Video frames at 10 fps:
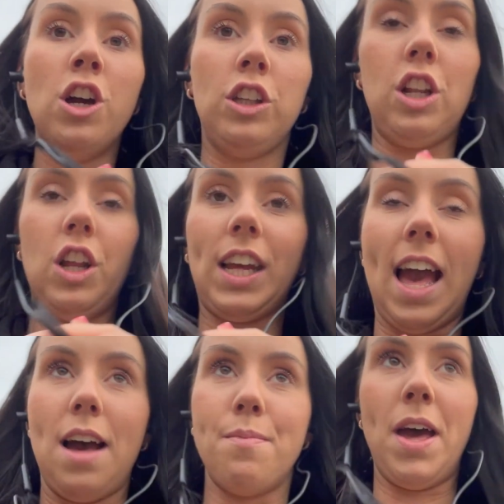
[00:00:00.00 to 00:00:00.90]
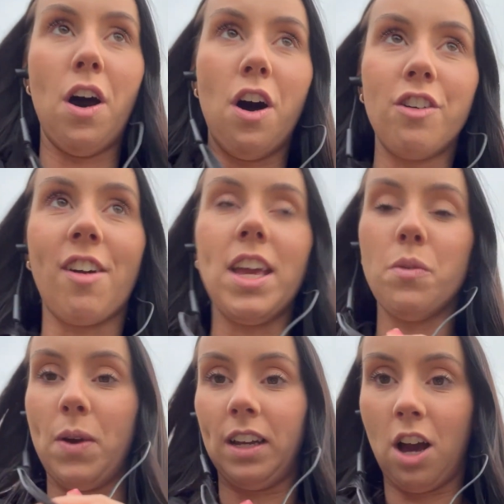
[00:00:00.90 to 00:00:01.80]
look at my heart rate
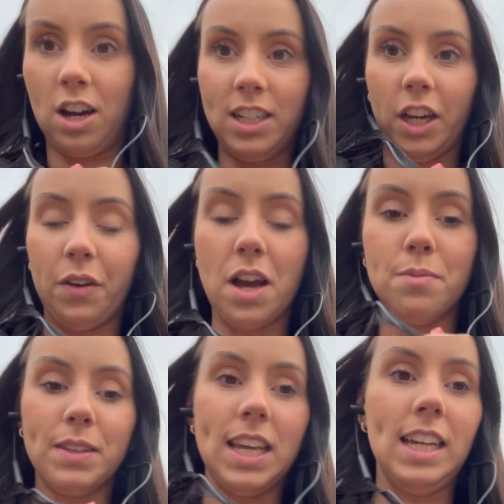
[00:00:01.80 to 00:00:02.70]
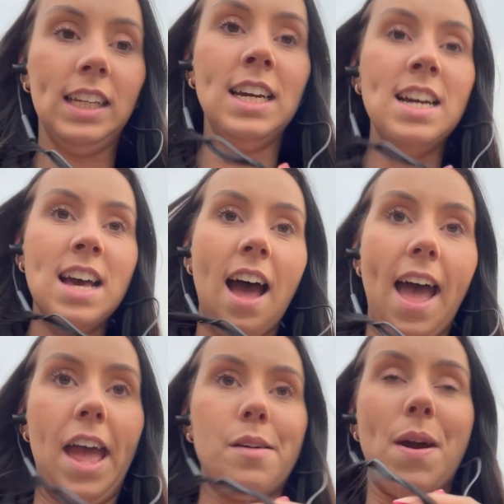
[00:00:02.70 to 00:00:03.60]
when cardio comes in,
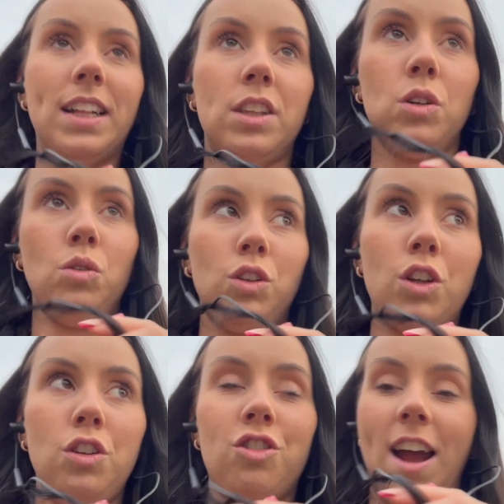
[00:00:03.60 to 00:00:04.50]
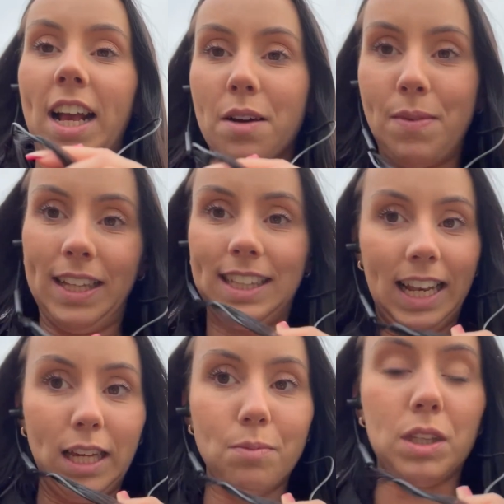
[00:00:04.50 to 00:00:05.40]
and to also track my
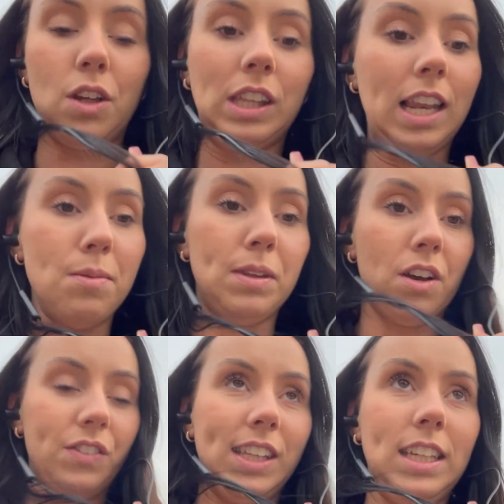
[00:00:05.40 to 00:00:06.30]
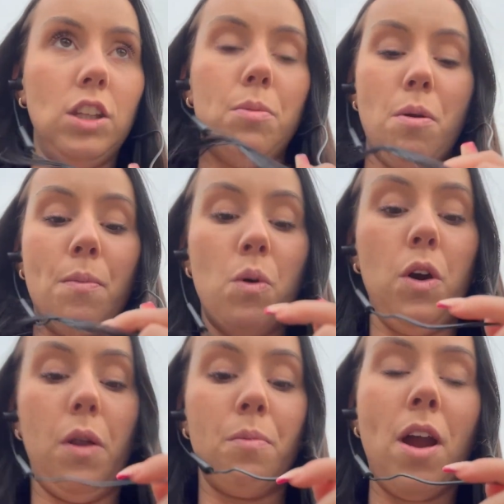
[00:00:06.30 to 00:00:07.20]
sleep. So sleep is obviously super
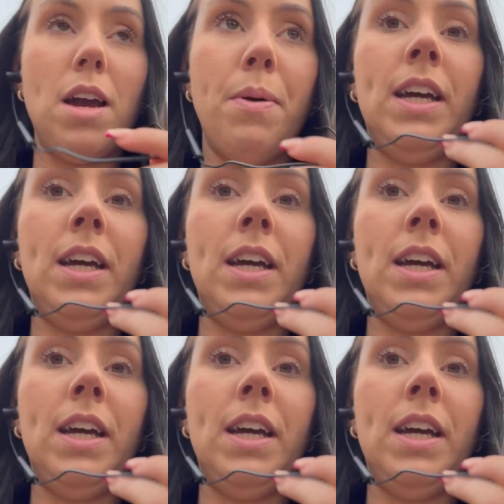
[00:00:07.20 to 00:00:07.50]
important on prep.